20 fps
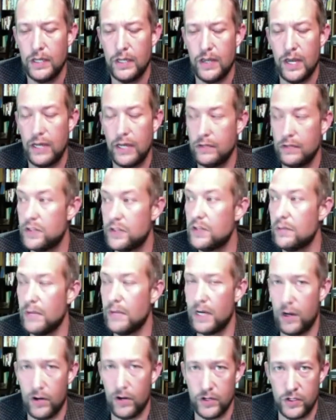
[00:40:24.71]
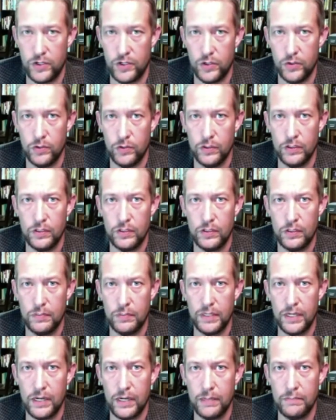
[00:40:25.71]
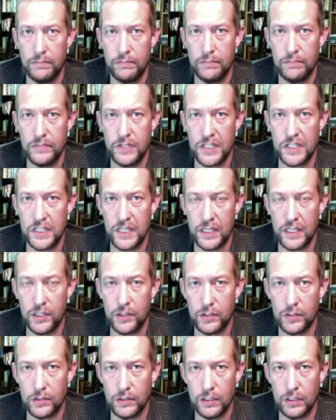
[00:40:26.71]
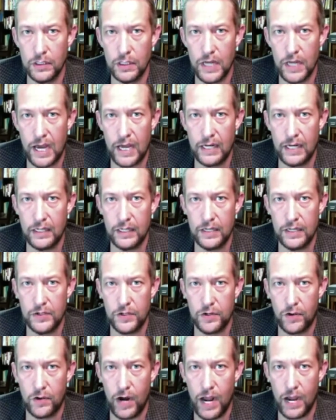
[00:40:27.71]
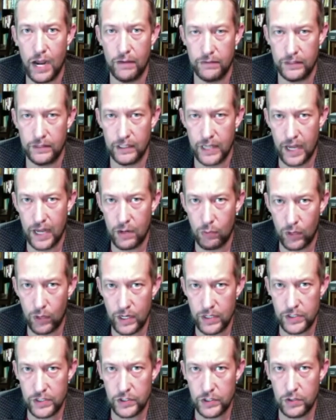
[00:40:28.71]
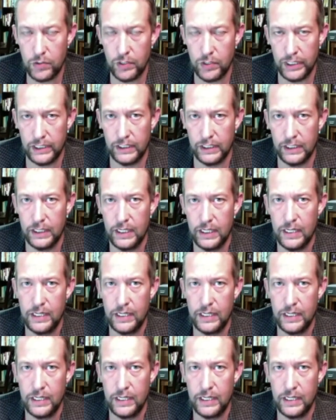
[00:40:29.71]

that seminary student, to become skilled at his craft, at what he's doing.